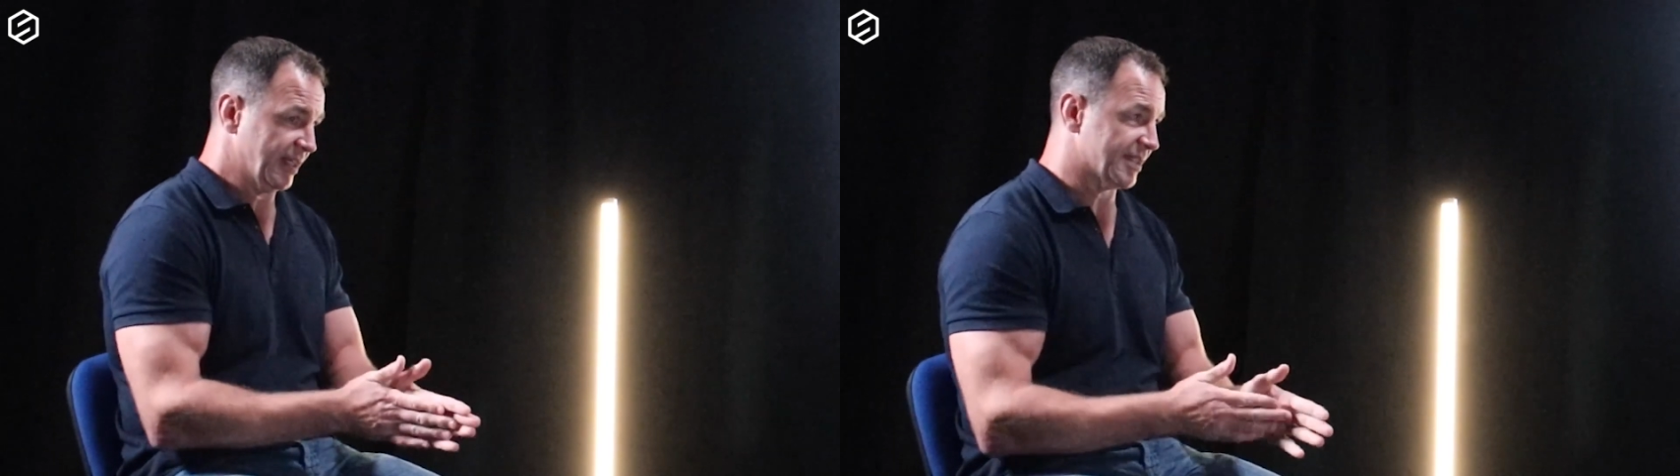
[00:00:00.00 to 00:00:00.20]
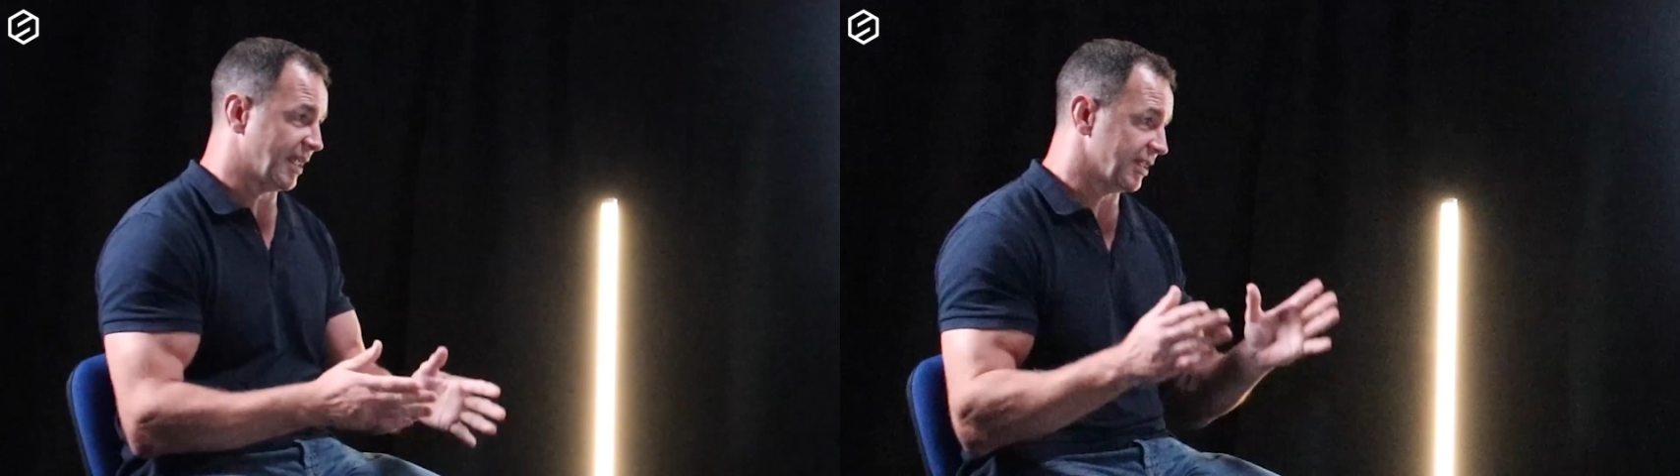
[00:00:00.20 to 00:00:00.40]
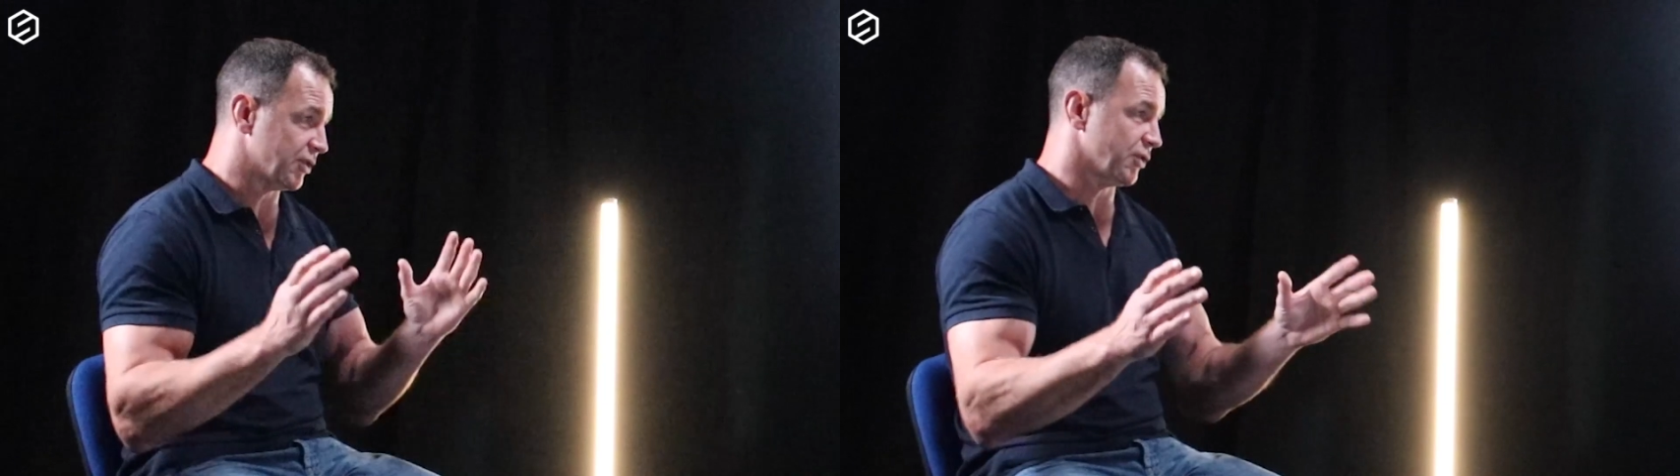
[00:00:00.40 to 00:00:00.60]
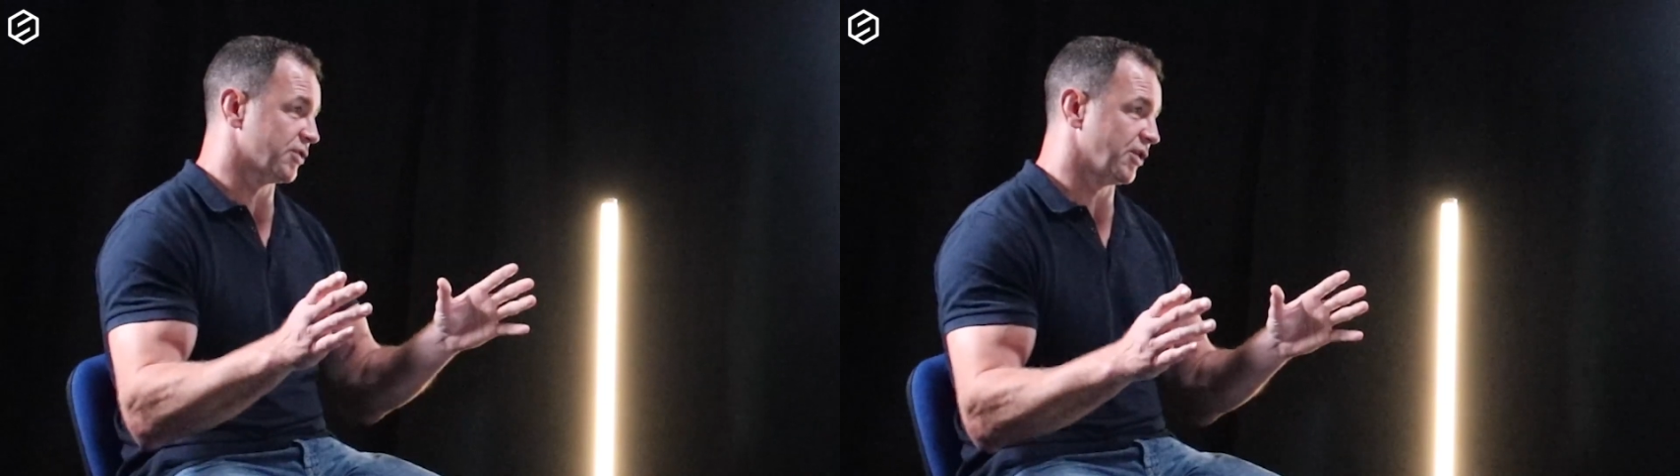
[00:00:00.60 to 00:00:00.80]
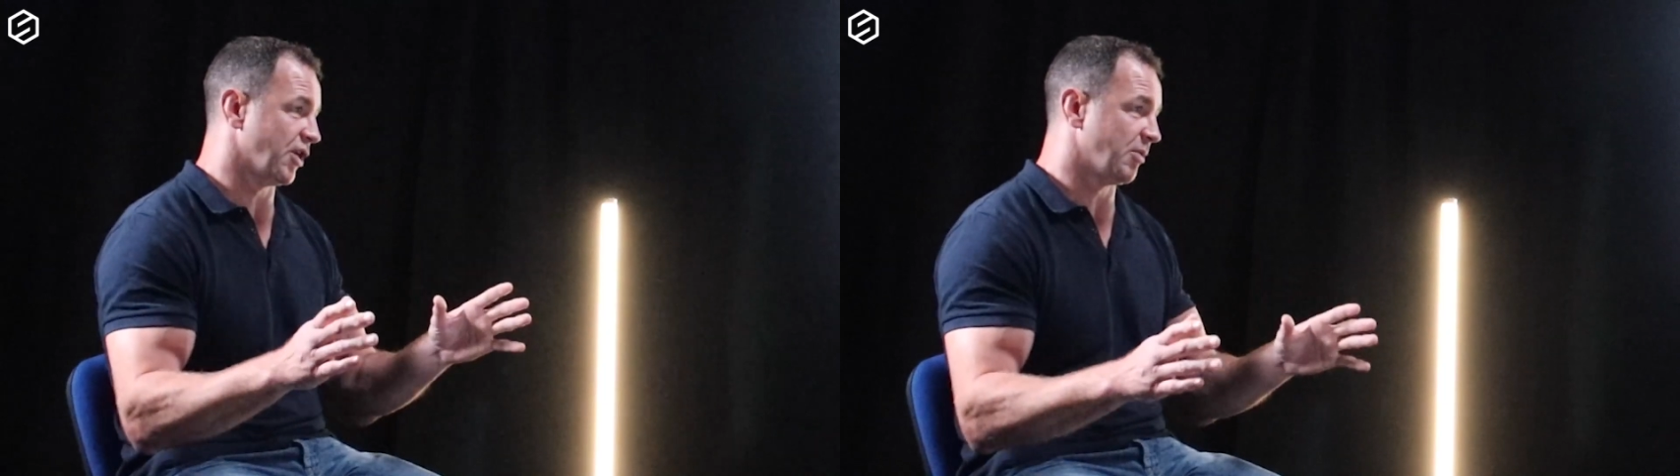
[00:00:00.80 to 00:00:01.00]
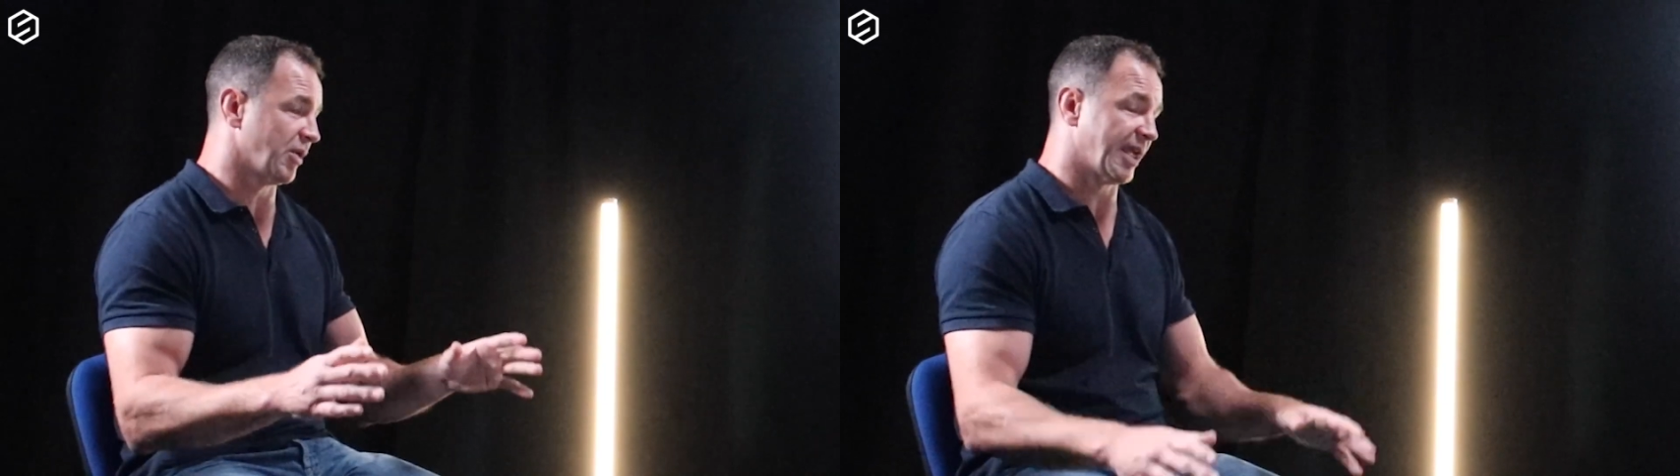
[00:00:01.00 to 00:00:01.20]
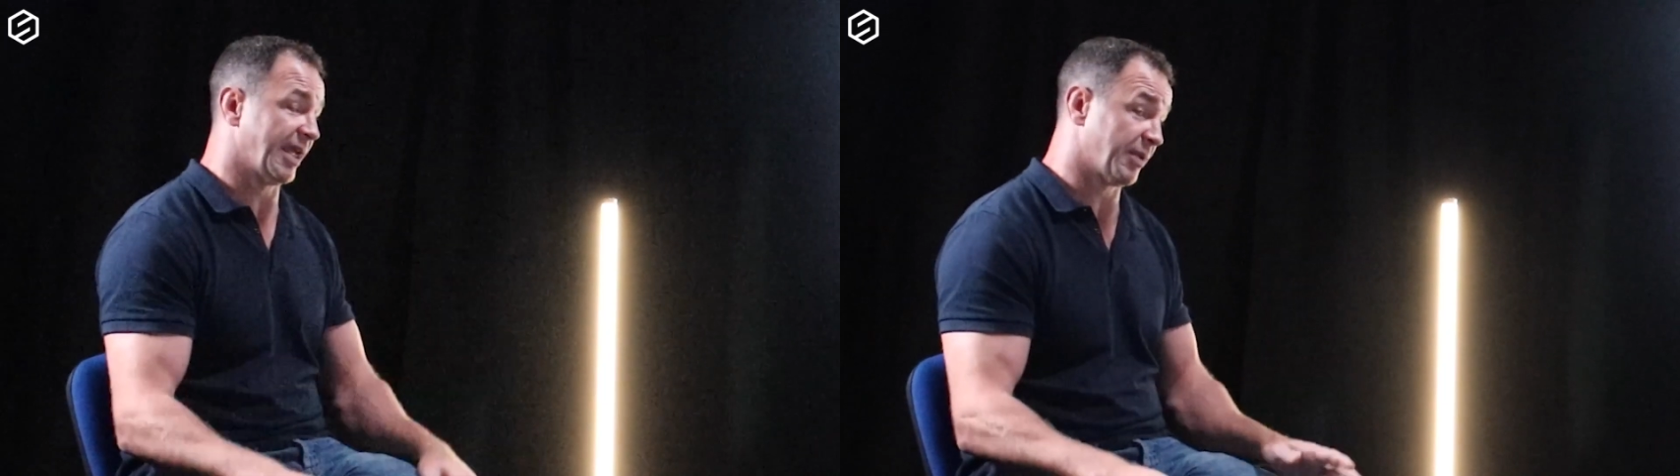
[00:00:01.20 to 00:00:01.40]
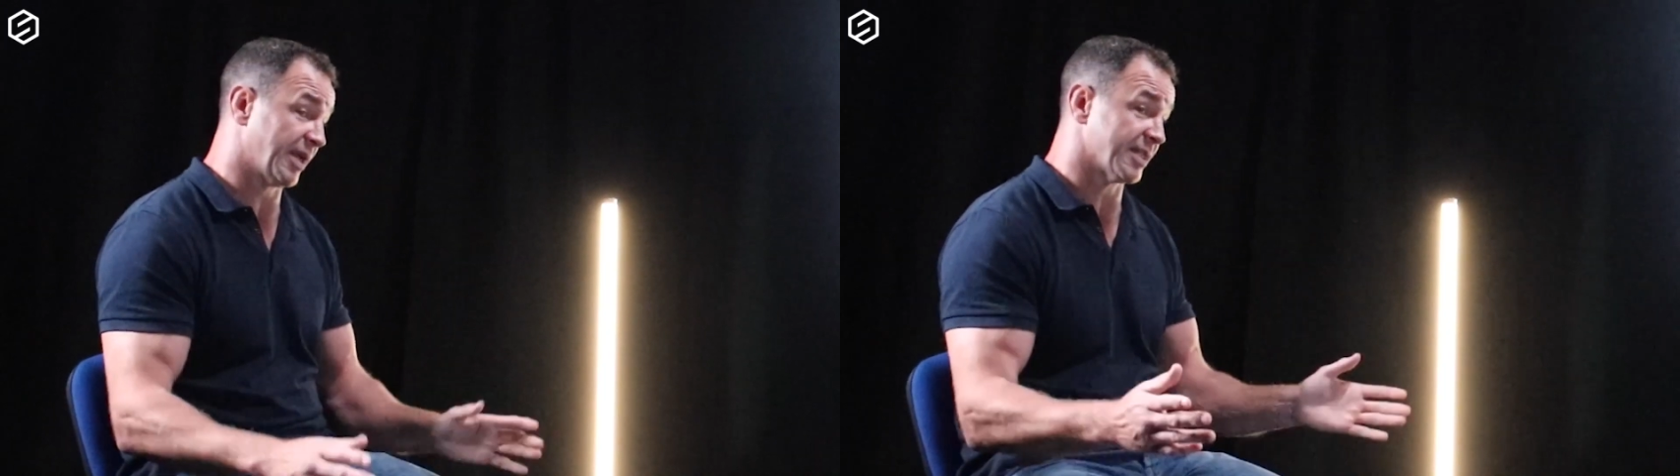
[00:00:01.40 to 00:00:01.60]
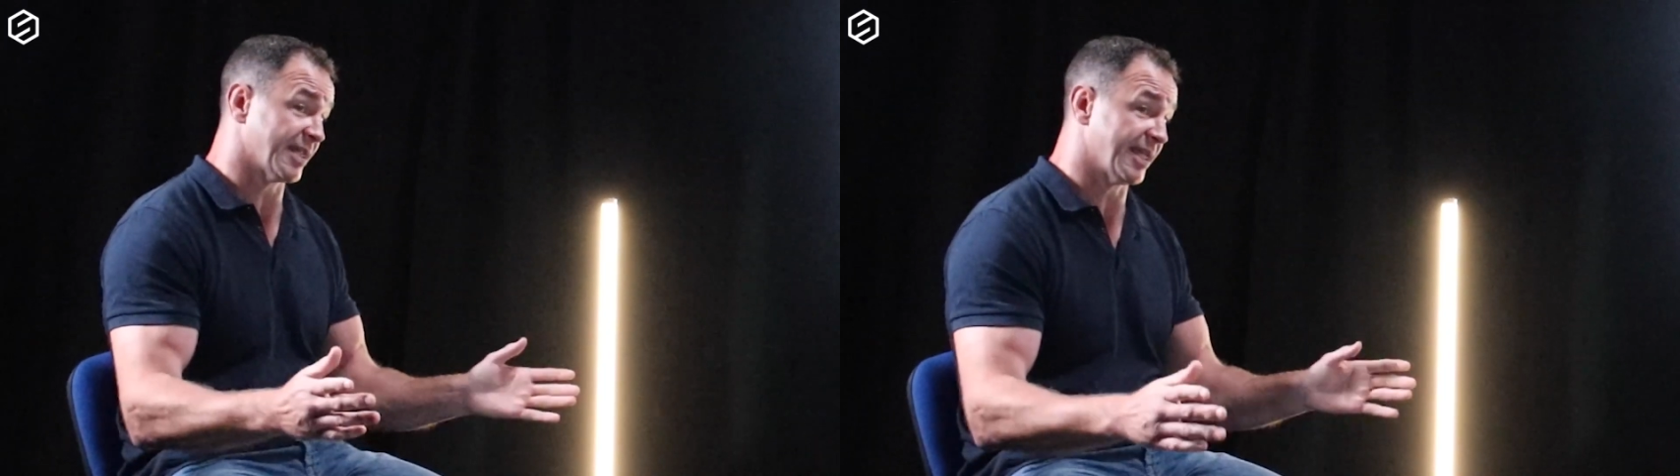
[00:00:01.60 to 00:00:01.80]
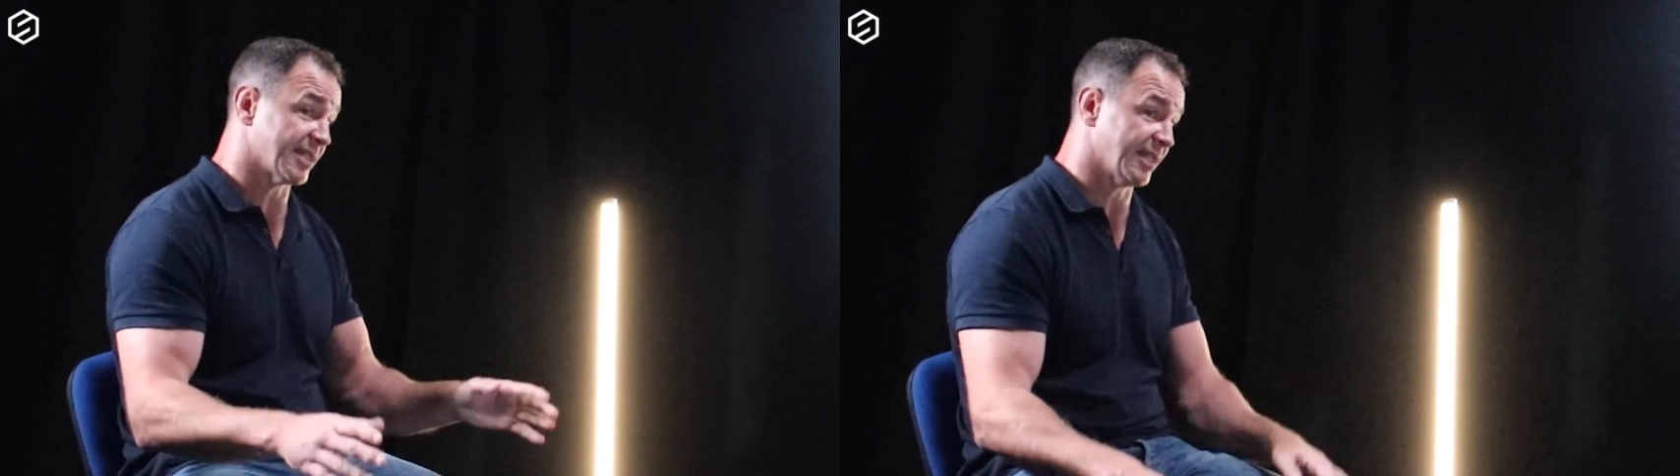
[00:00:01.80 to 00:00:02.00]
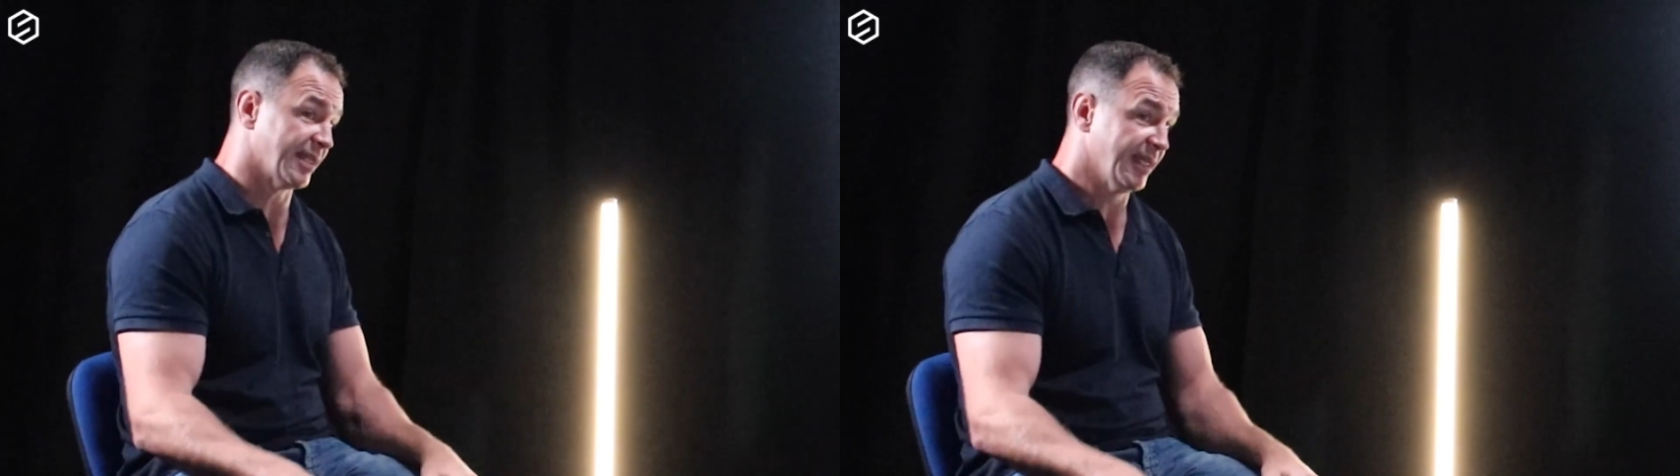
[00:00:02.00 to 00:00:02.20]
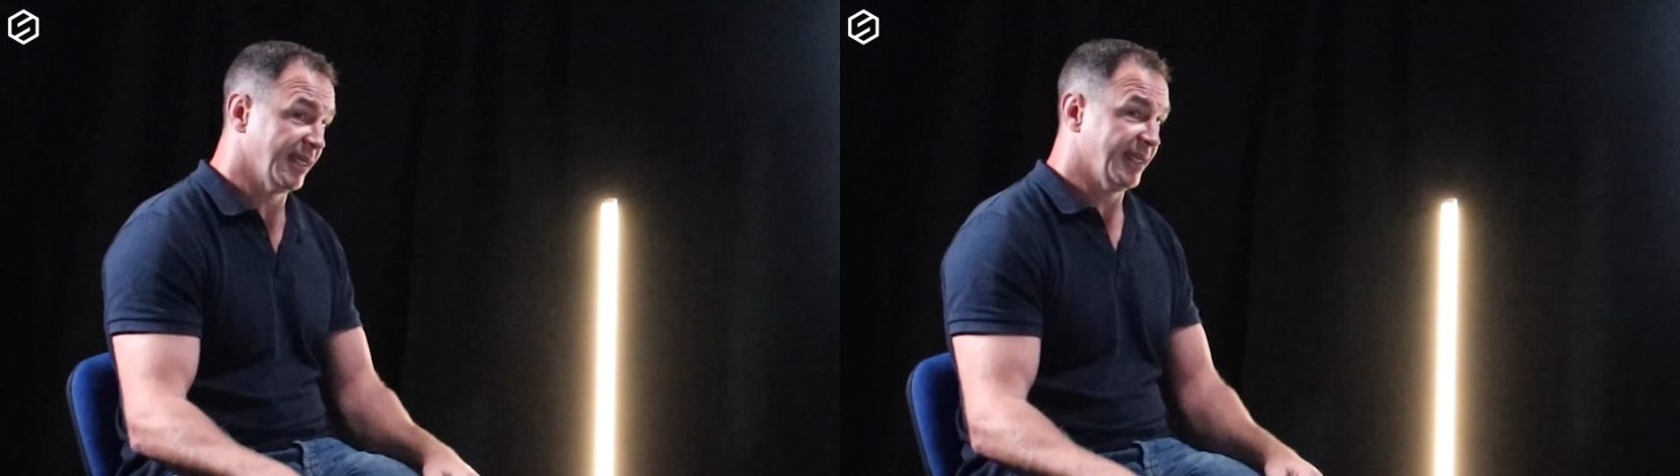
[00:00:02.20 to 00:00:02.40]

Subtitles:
say it's just a normal game, because it isn't.